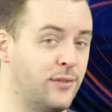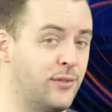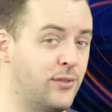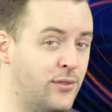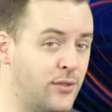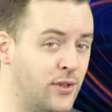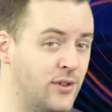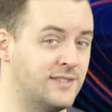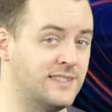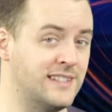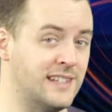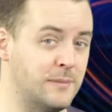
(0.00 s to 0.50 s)

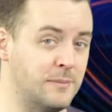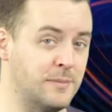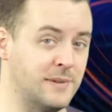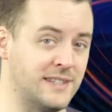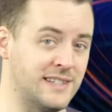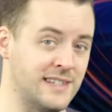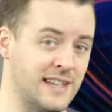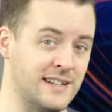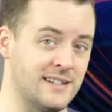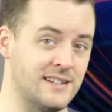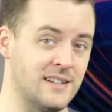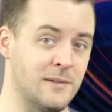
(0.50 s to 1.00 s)

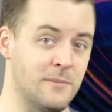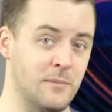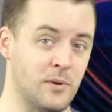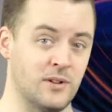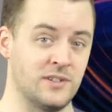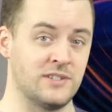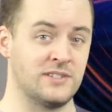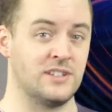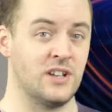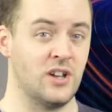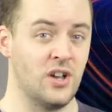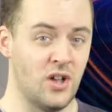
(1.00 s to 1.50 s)
30%
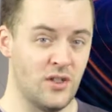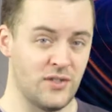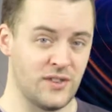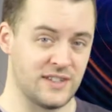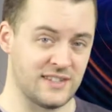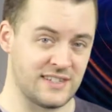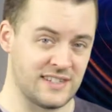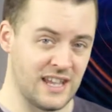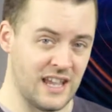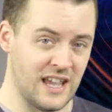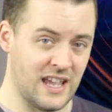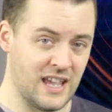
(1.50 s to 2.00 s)
amongst
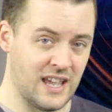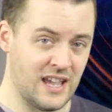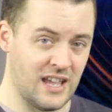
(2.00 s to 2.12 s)
others